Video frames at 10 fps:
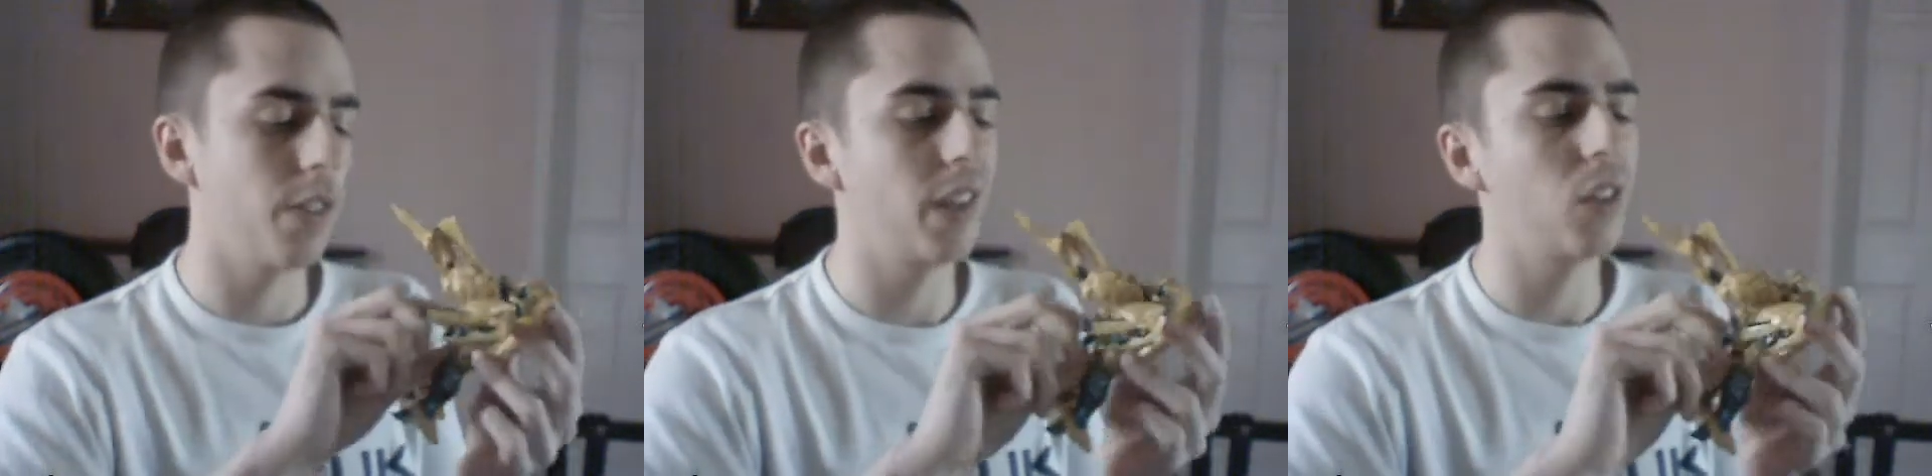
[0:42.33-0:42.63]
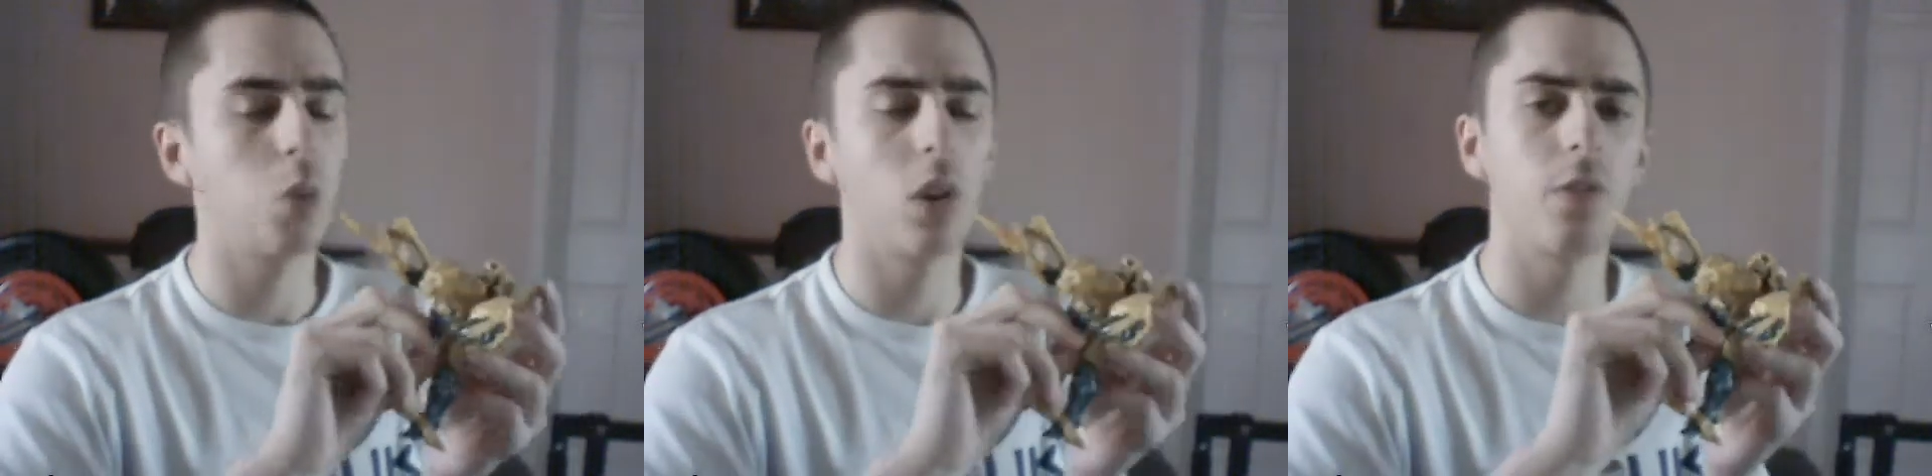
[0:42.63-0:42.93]

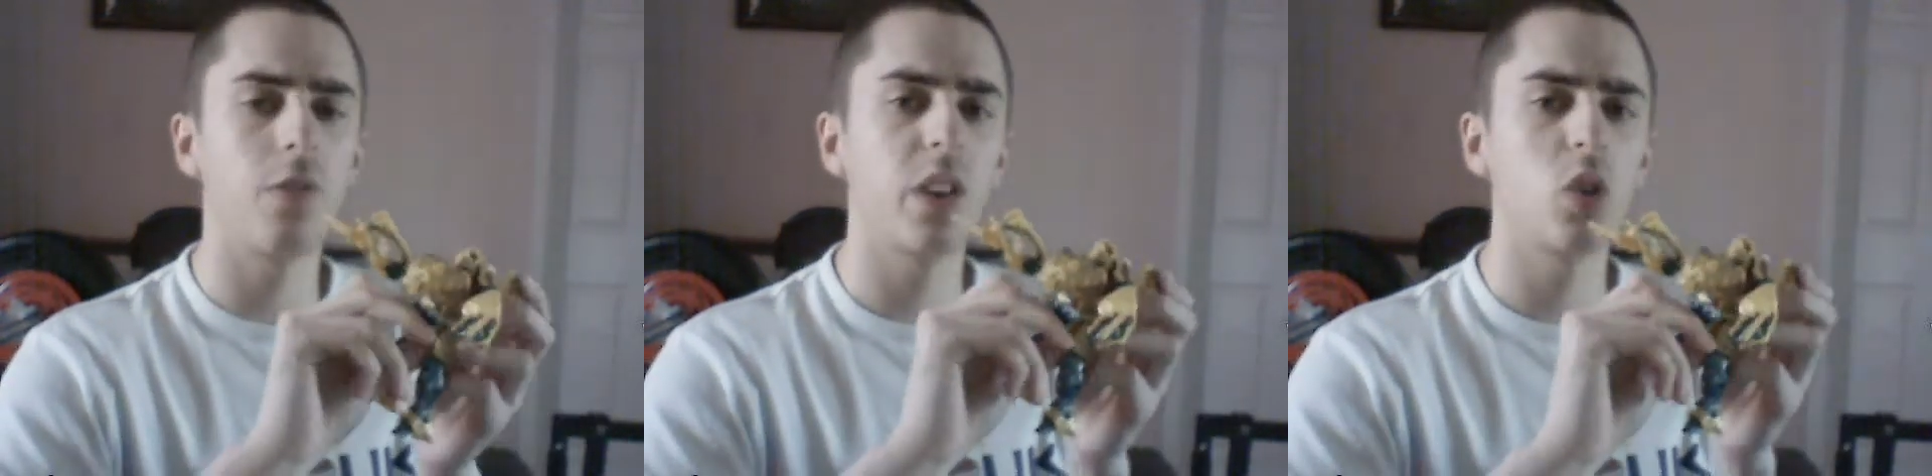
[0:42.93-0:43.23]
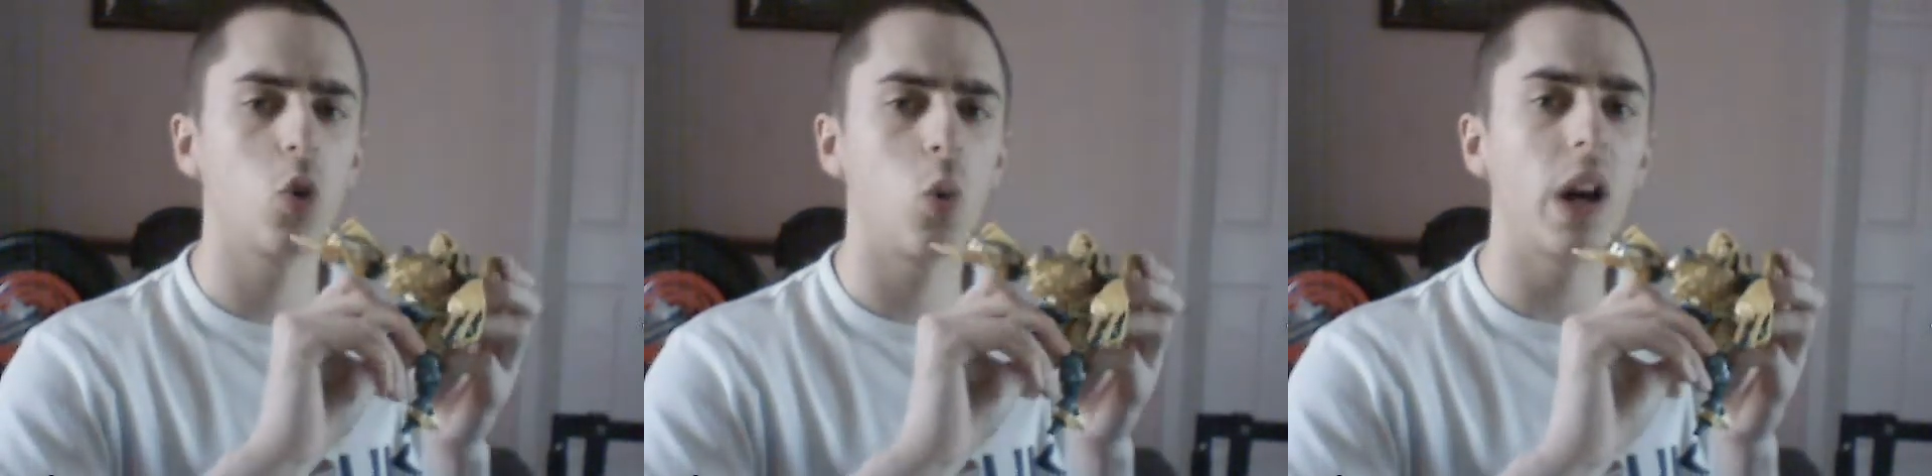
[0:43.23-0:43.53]
this one
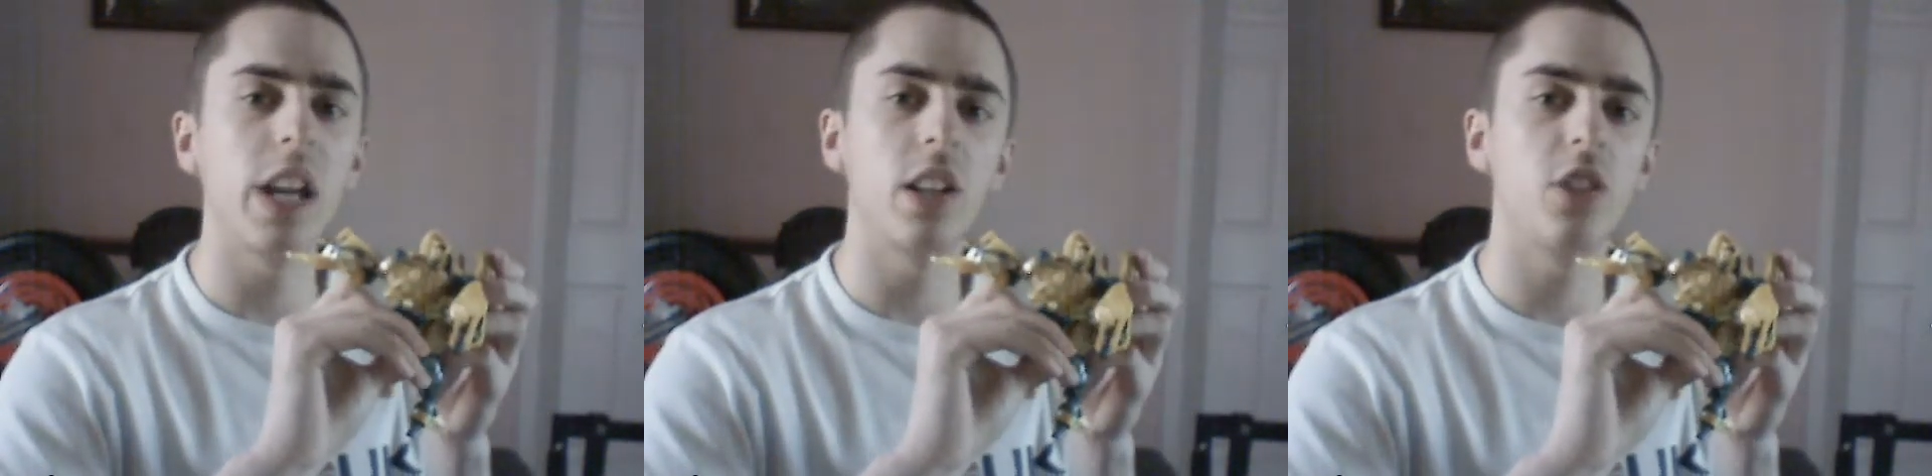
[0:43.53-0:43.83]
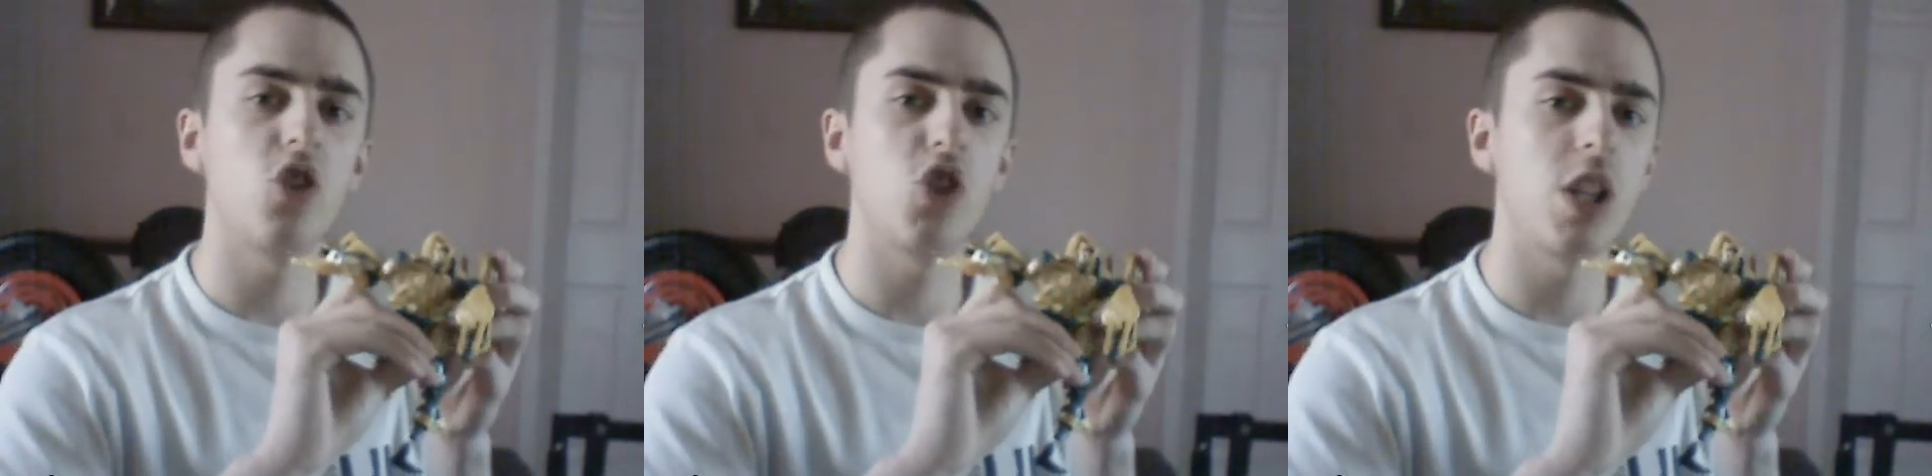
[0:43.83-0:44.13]
feels quite
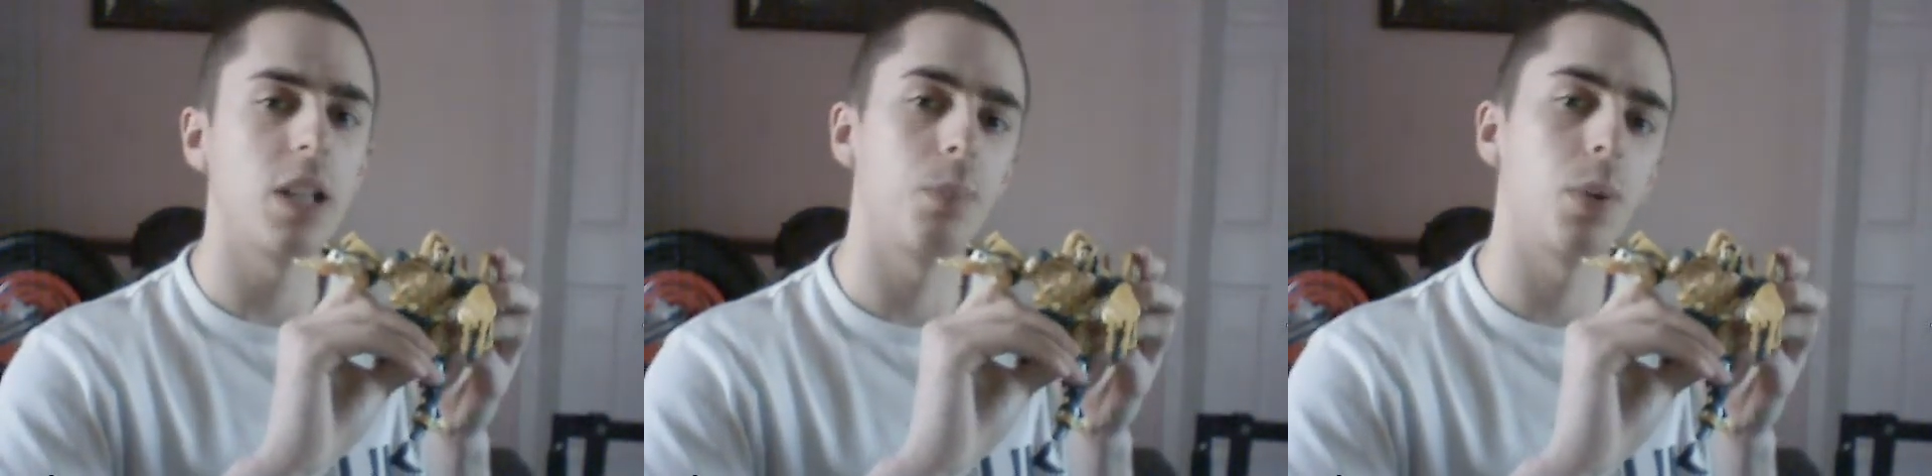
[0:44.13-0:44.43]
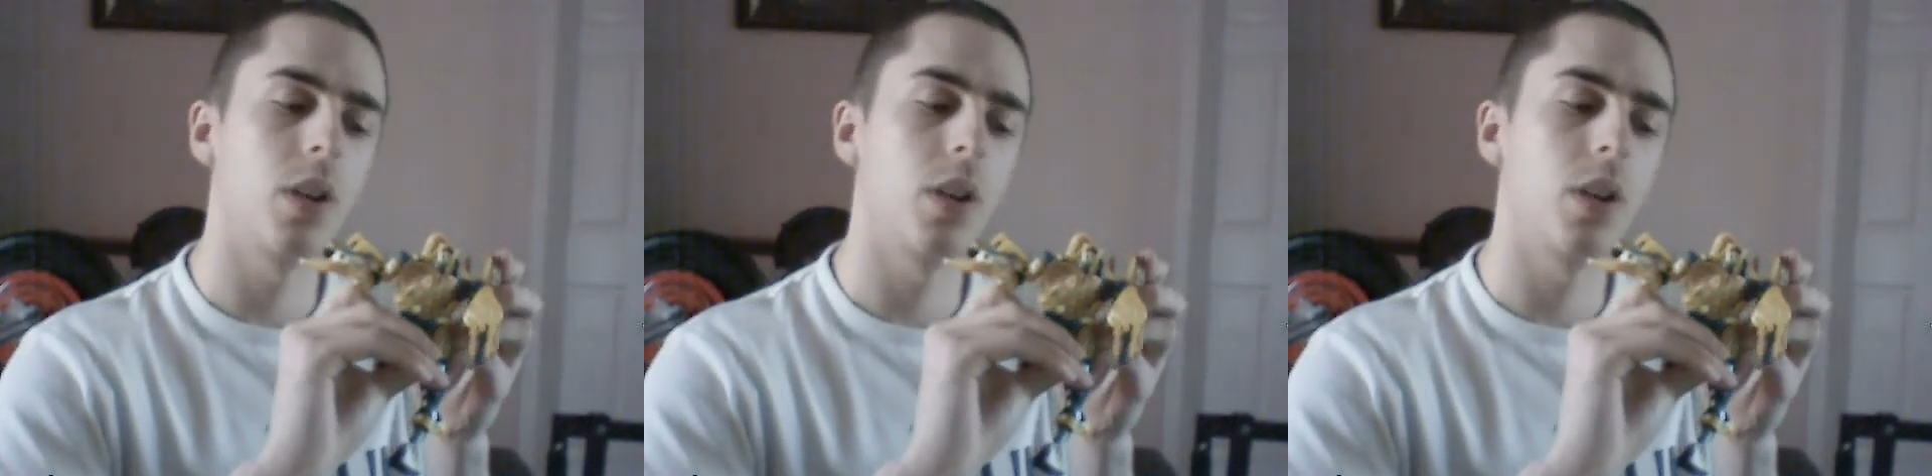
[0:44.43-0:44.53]
cheap.